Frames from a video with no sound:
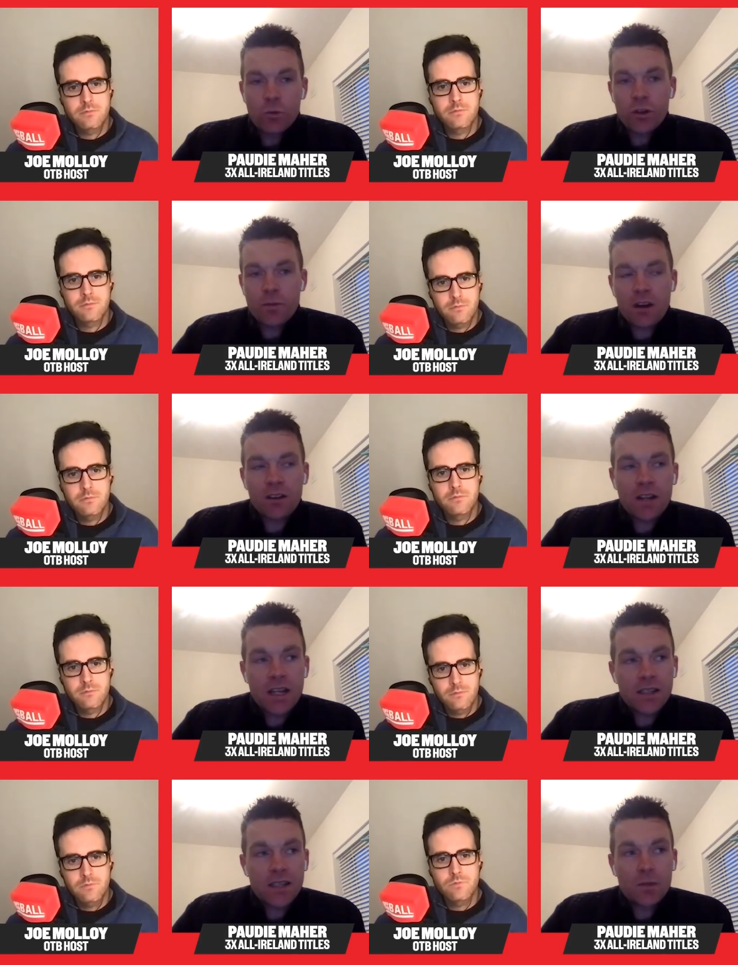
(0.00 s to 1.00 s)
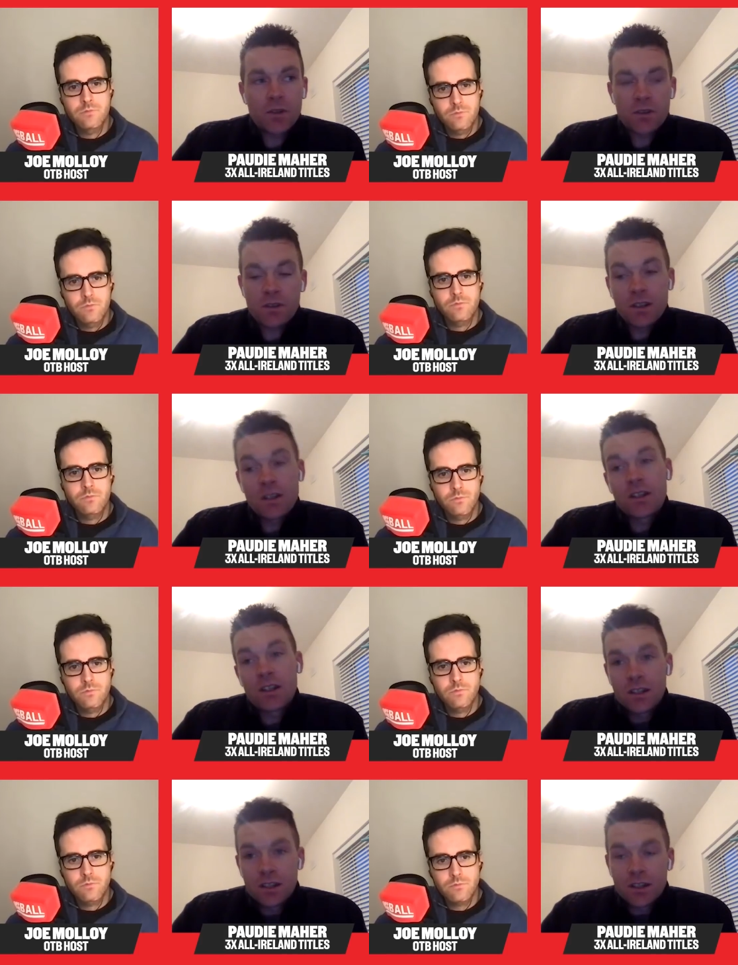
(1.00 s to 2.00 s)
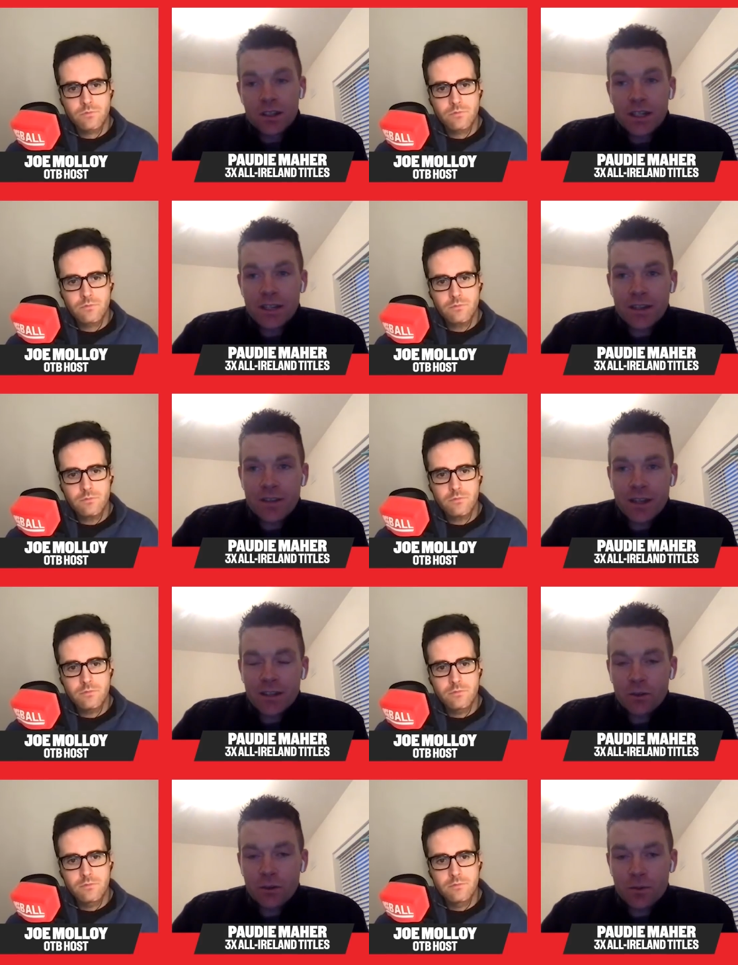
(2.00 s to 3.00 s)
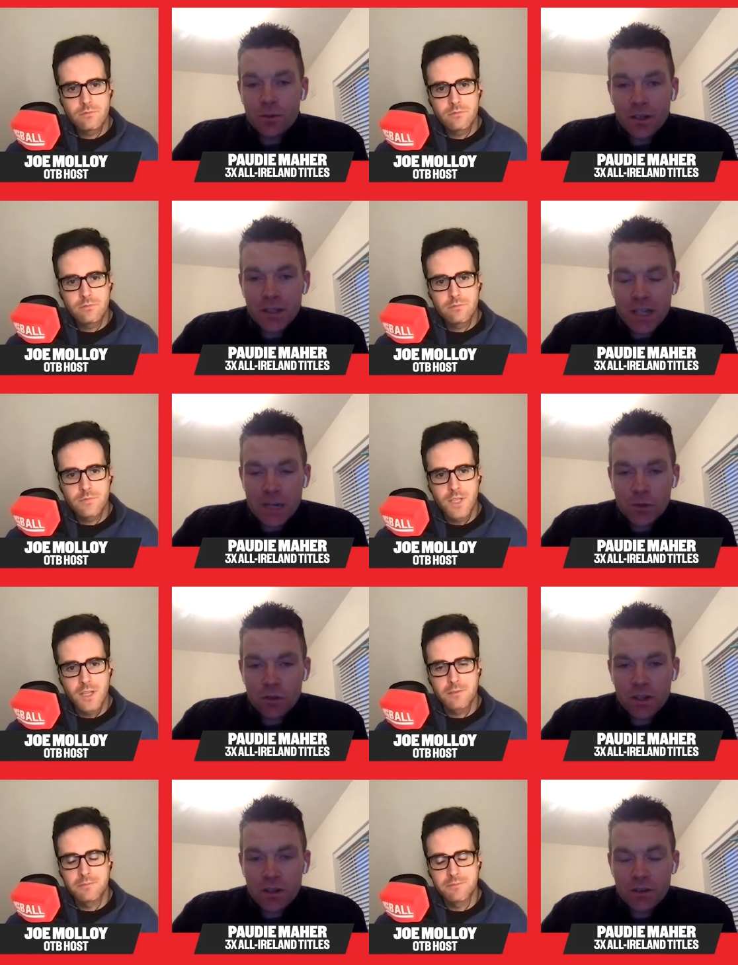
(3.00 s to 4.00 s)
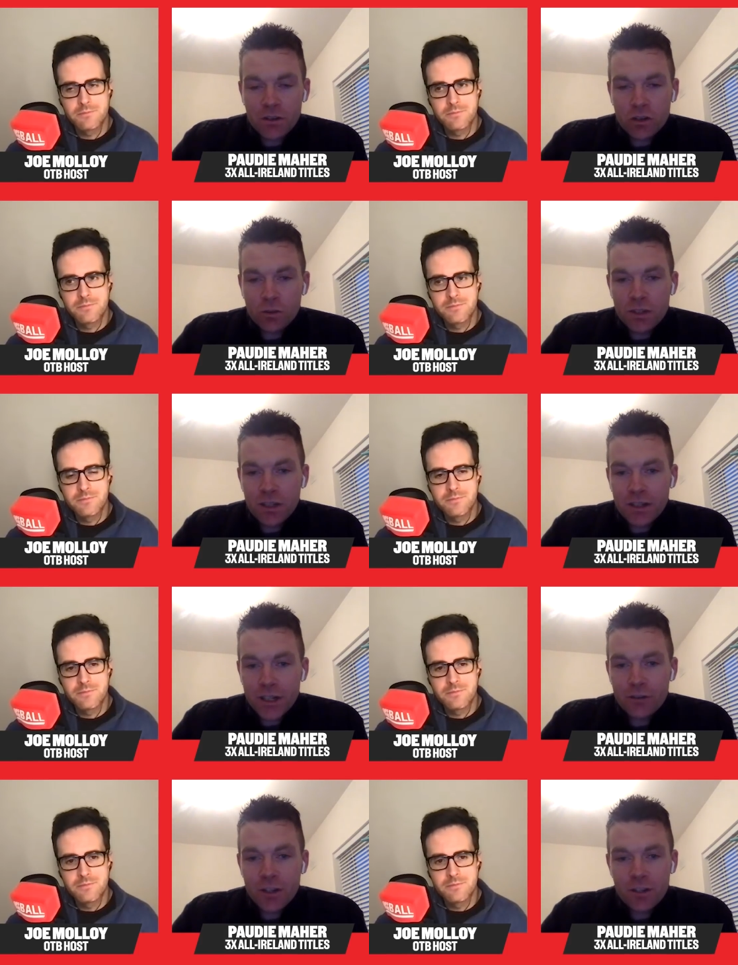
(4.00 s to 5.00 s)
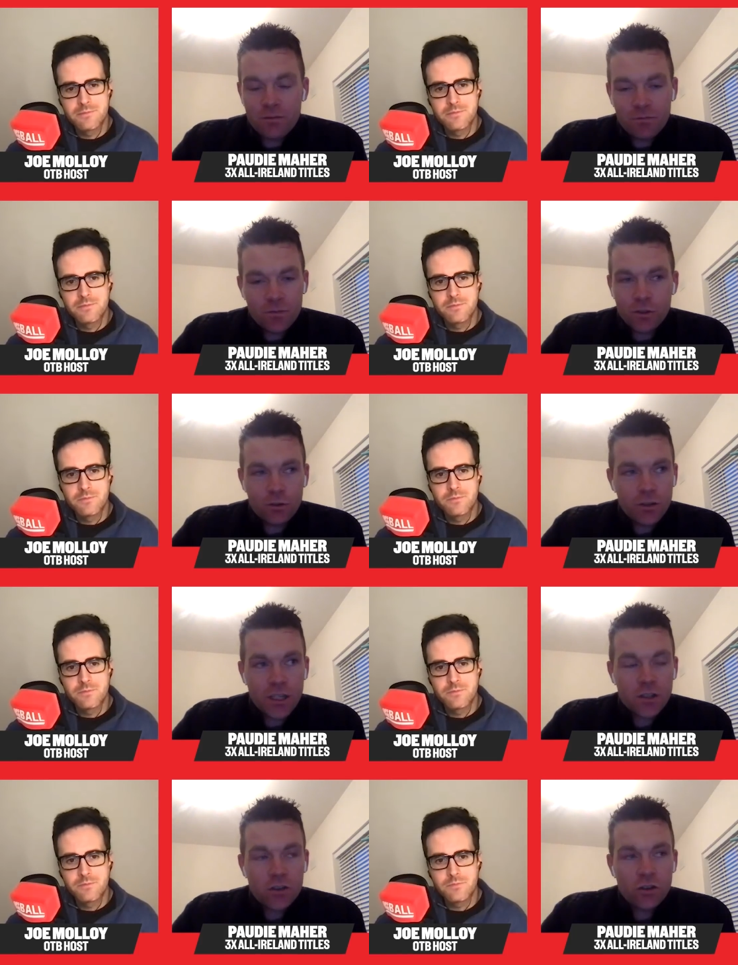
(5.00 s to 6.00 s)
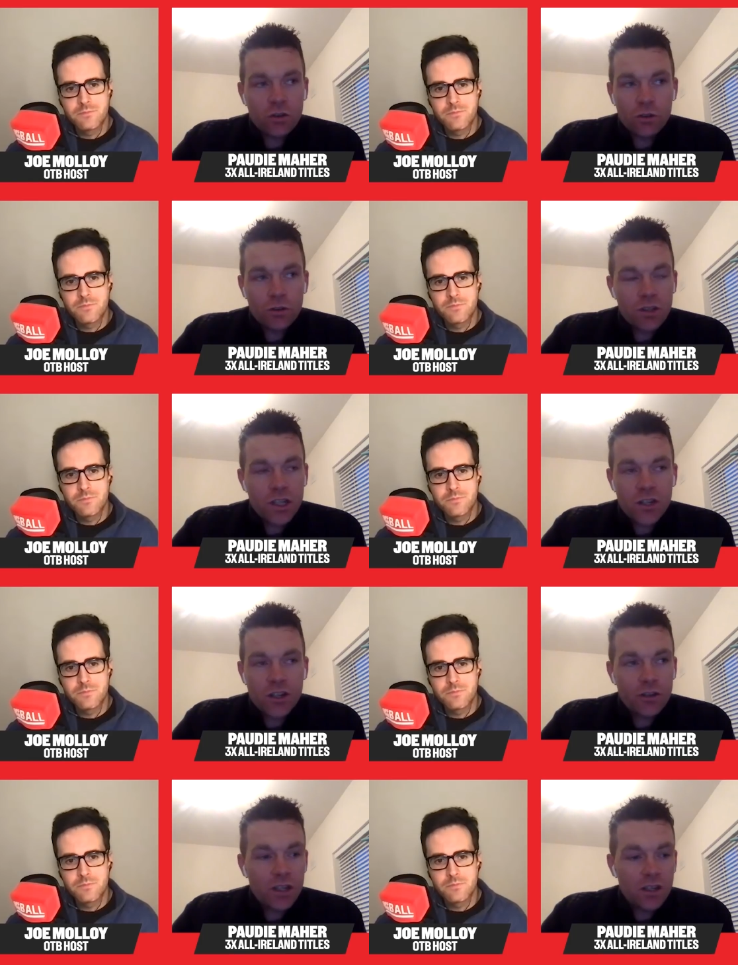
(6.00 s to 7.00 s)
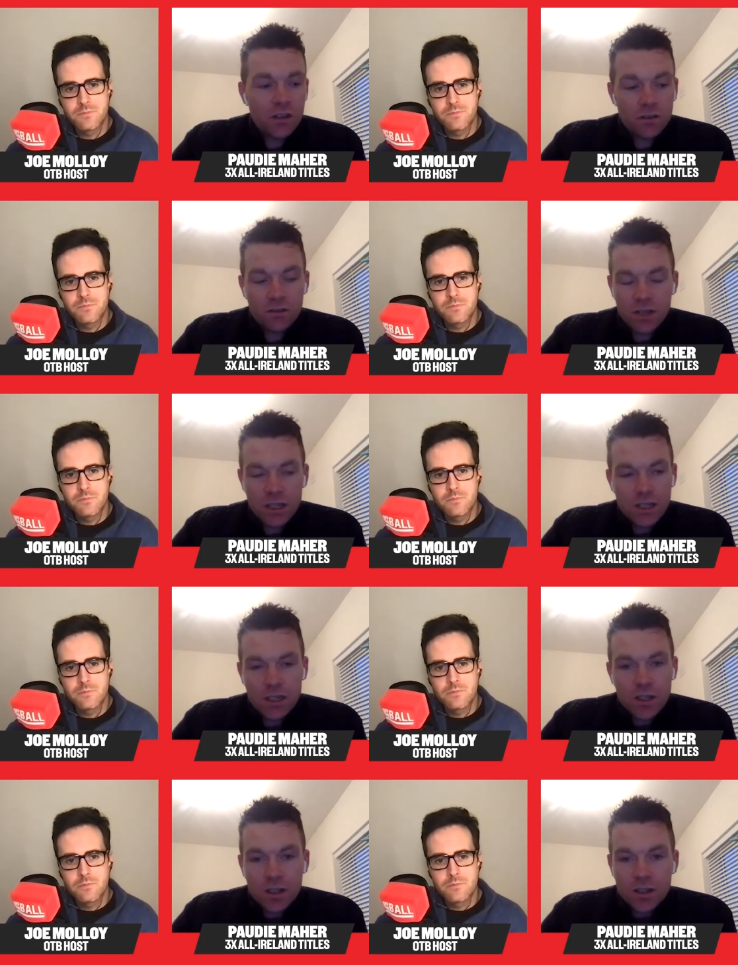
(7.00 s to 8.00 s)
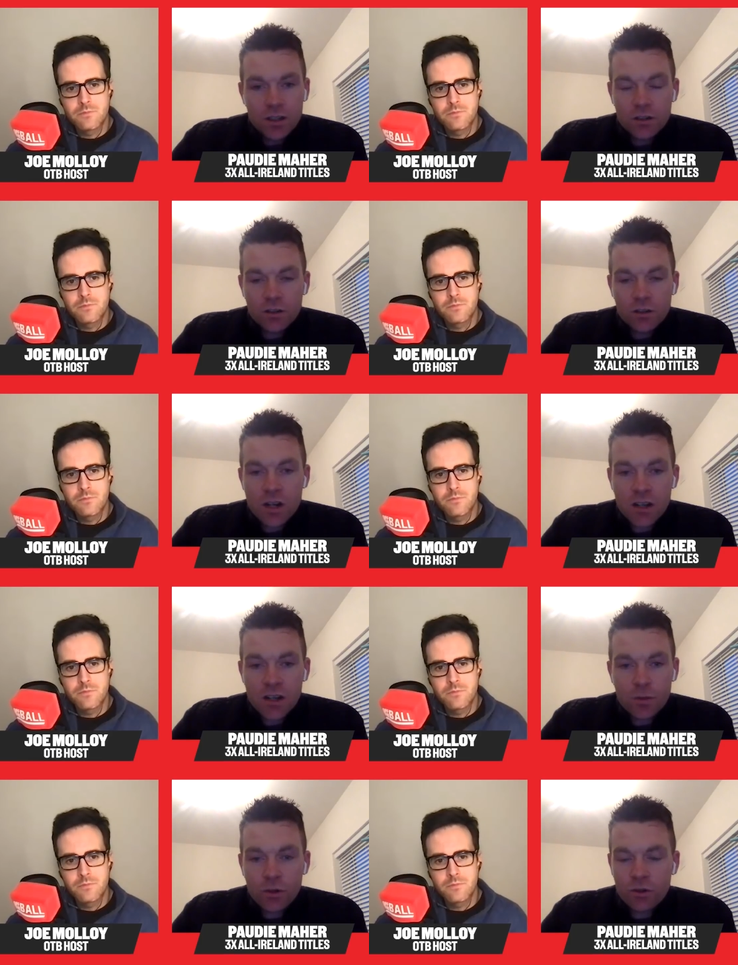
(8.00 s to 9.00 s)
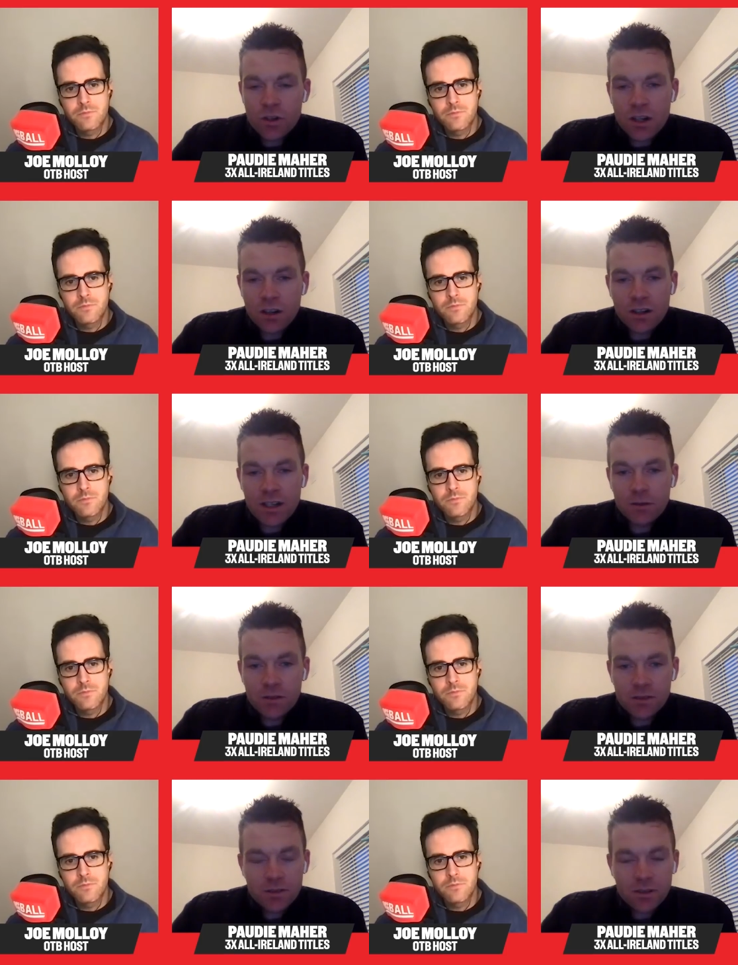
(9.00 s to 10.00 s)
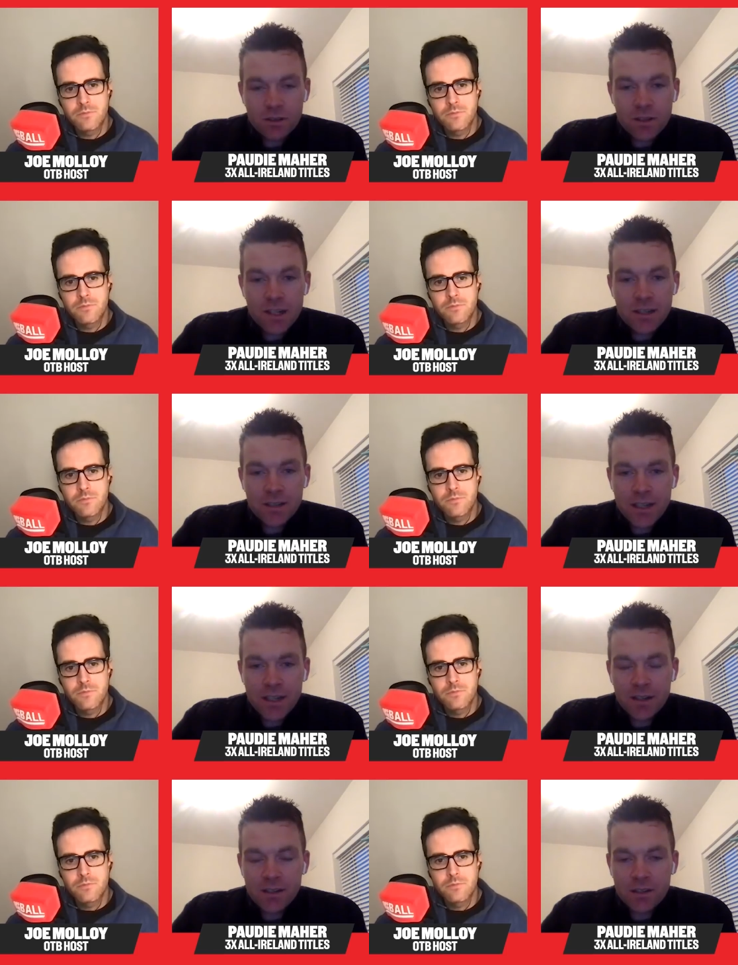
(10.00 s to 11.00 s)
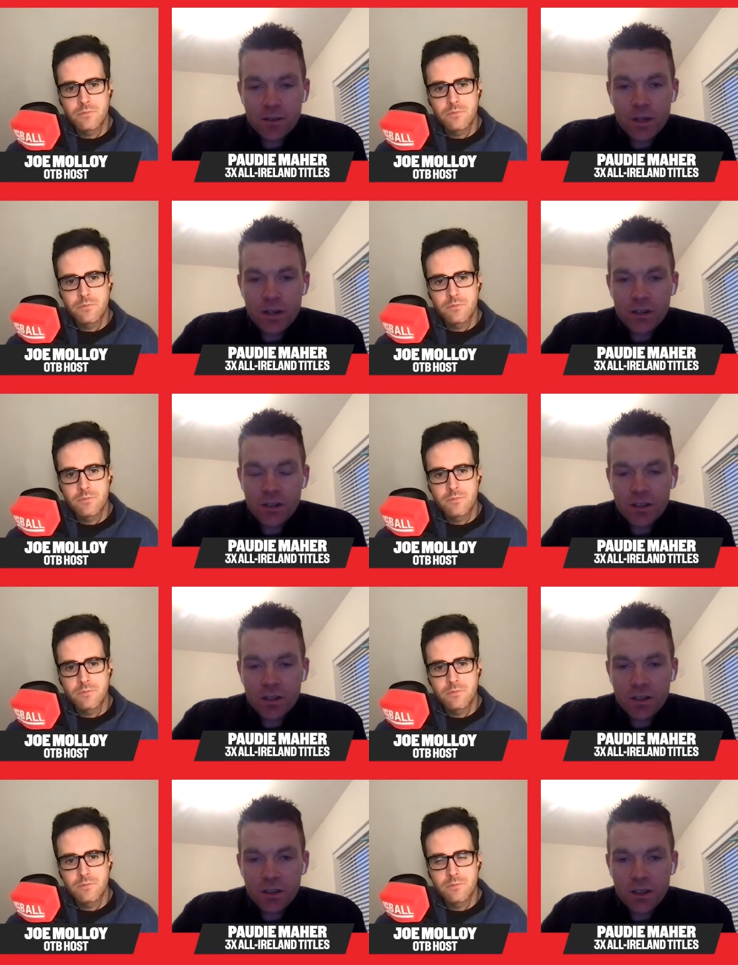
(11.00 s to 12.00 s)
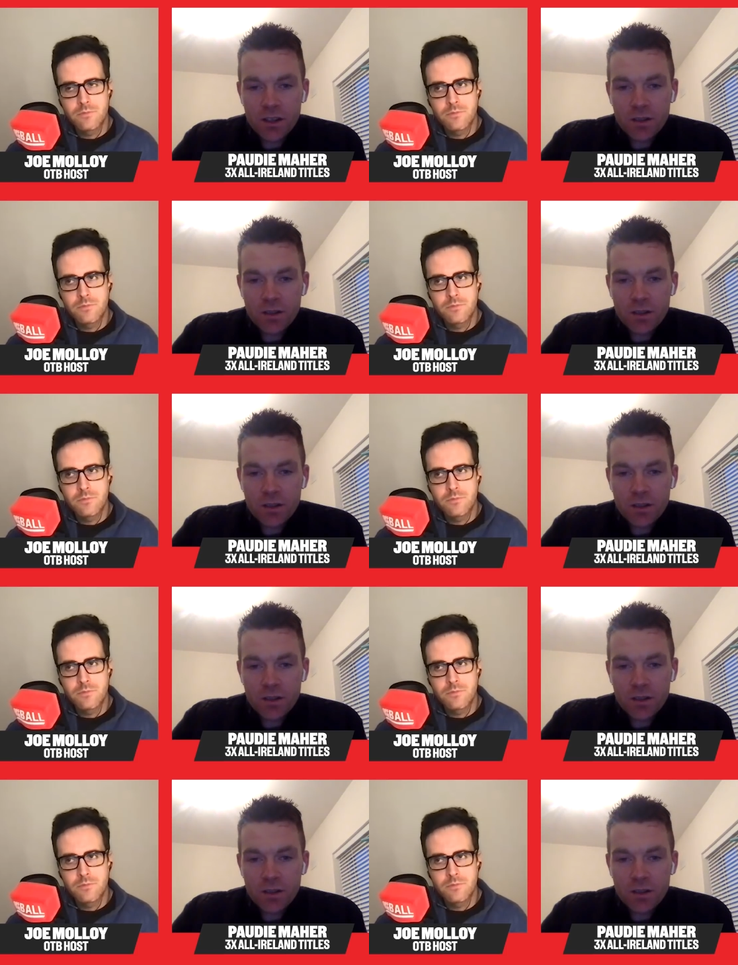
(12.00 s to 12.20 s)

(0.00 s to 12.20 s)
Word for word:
Speaker 1: when you're marking the likes of them. And I had I've had to do it plenty of times over the years, you know, between Henry, you know, like said Joe, TJ Reid, you know, Hoggy Blow and Cork, like those those list is endless of the players you had to you had to